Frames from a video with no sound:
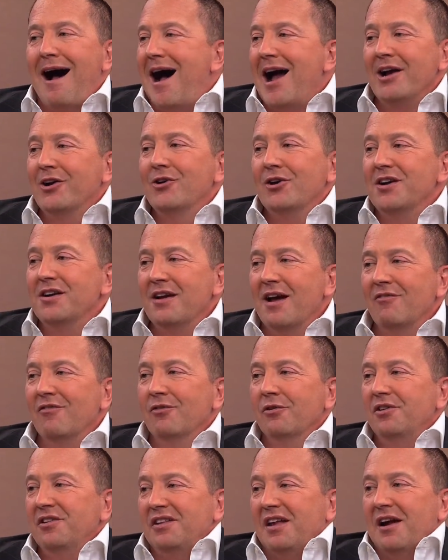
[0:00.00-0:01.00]
I could
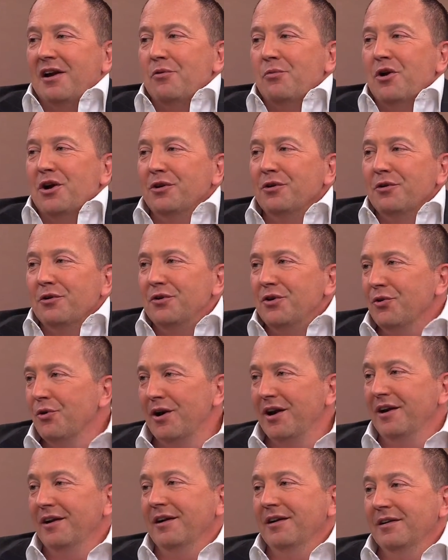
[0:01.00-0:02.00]
never say what you're
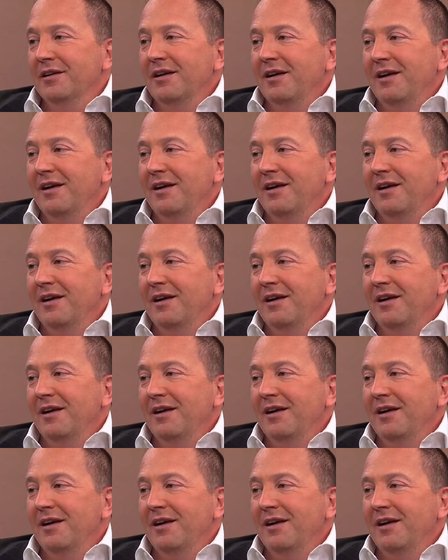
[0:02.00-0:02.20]
doing.